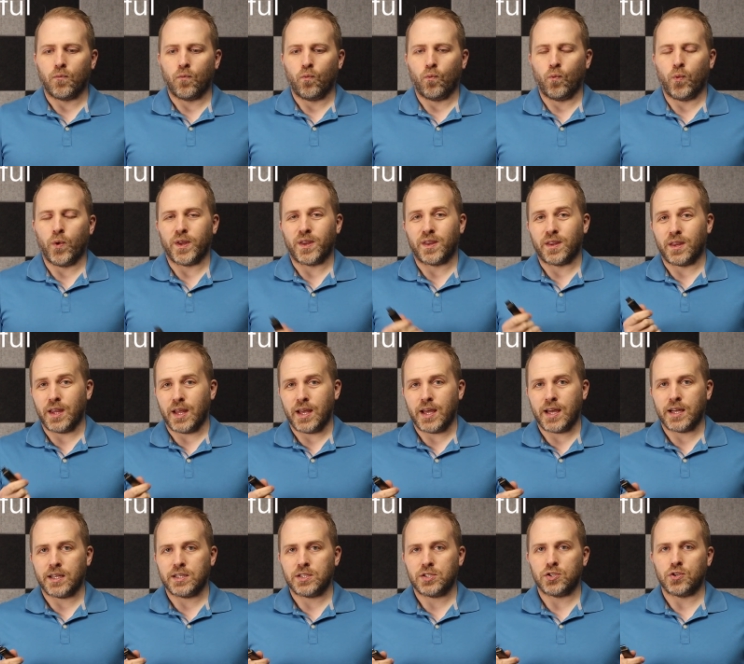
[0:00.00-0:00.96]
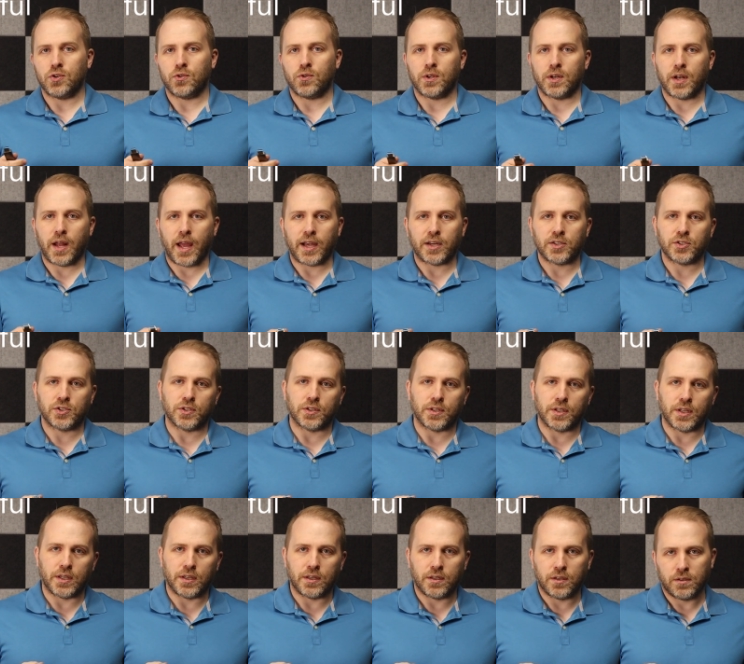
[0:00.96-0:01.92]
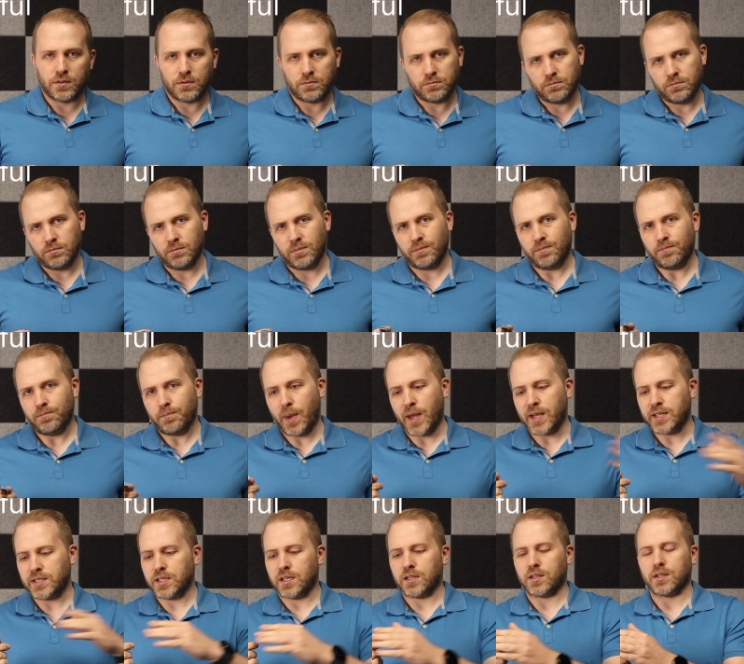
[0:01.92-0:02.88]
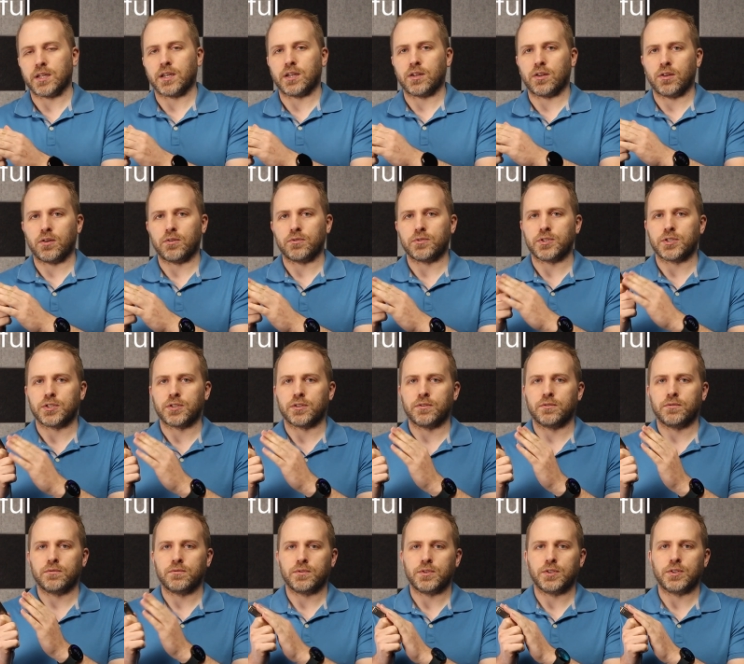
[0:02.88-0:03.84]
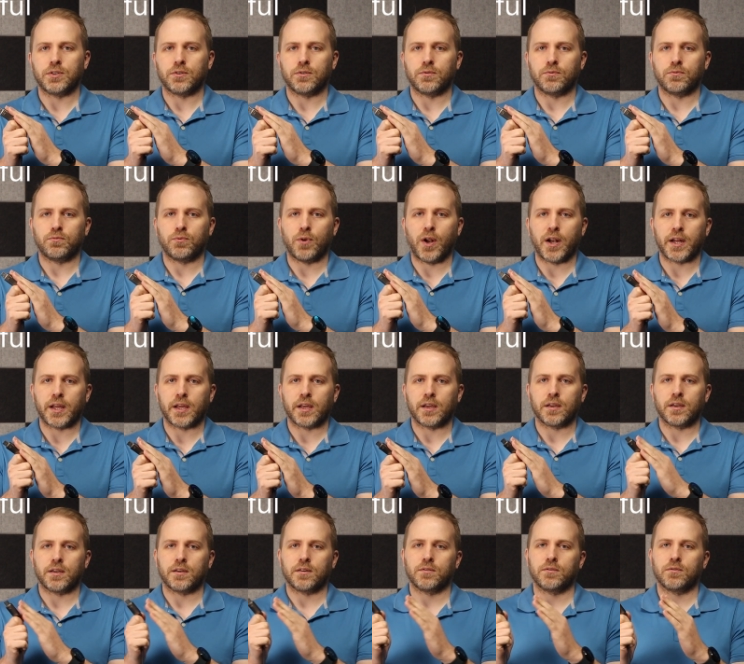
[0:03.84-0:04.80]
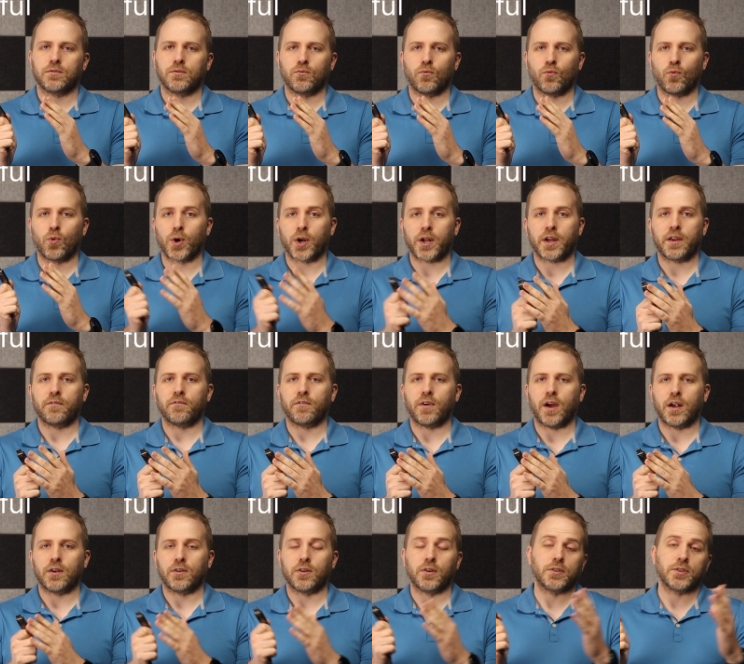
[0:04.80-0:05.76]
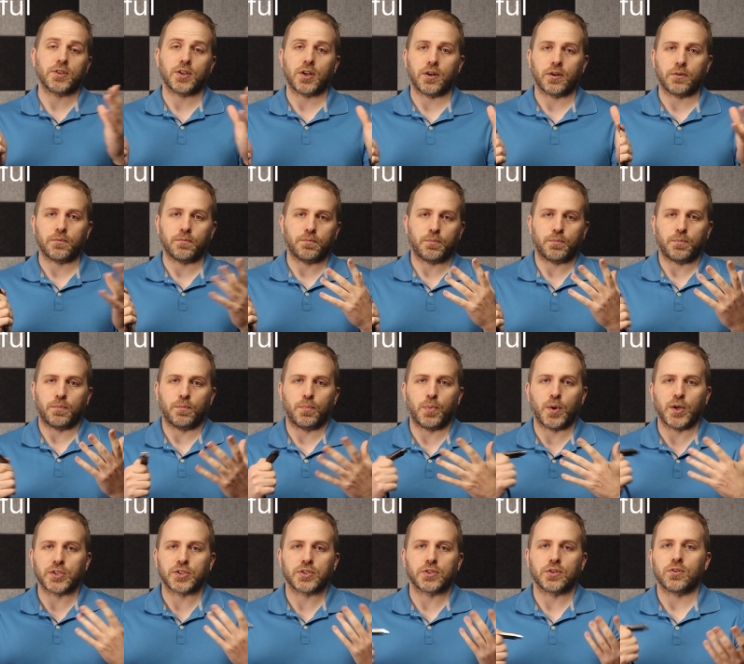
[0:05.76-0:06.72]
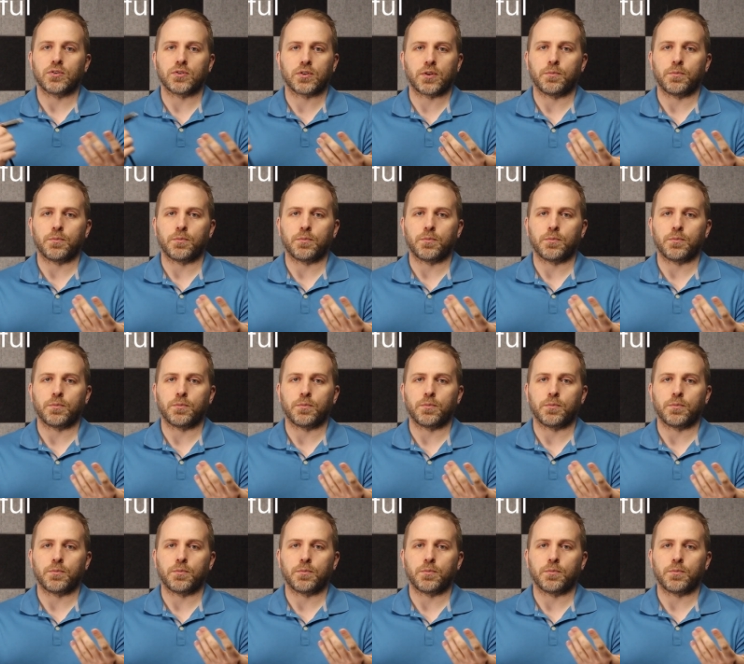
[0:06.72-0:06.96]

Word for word: With this, you can actually basically clone your running work environment, or sorry, personal